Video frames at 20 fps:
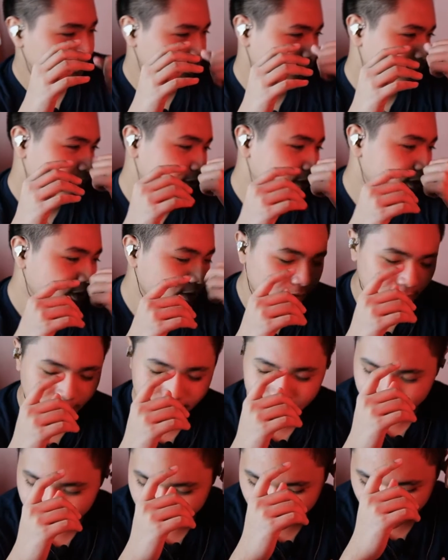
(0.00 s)
Okay. Yeah,
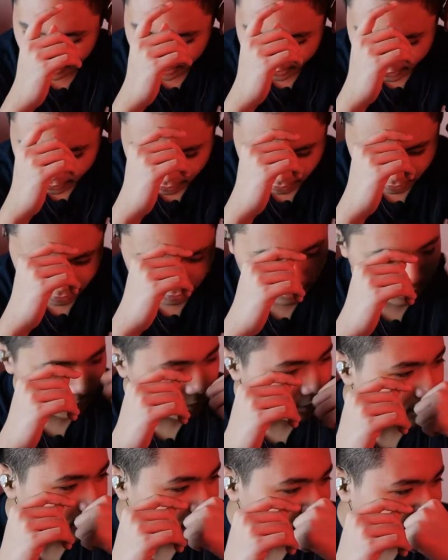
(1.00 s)
that's the intro.
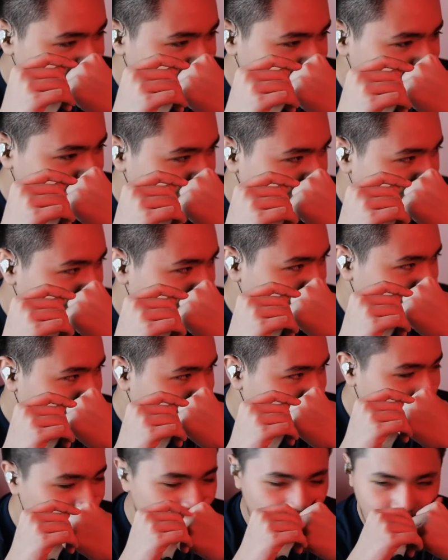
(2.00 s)

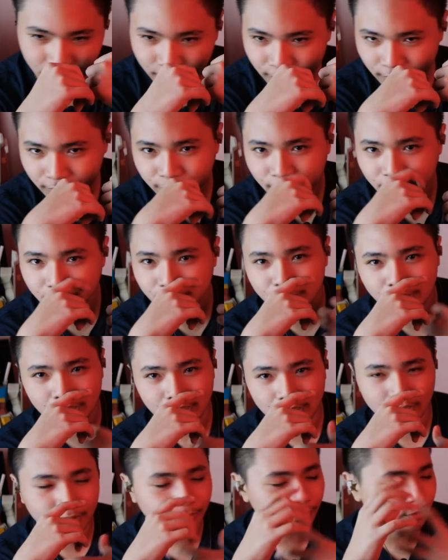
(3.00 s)
Yeah, I love it
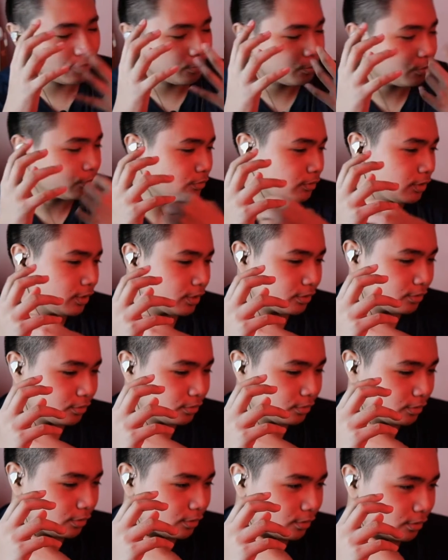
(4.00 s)
how they put like
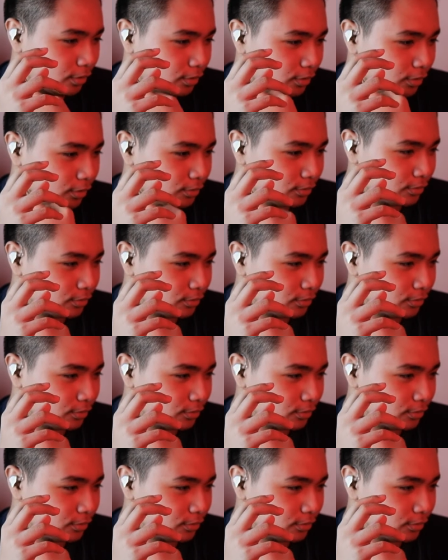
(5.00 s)
the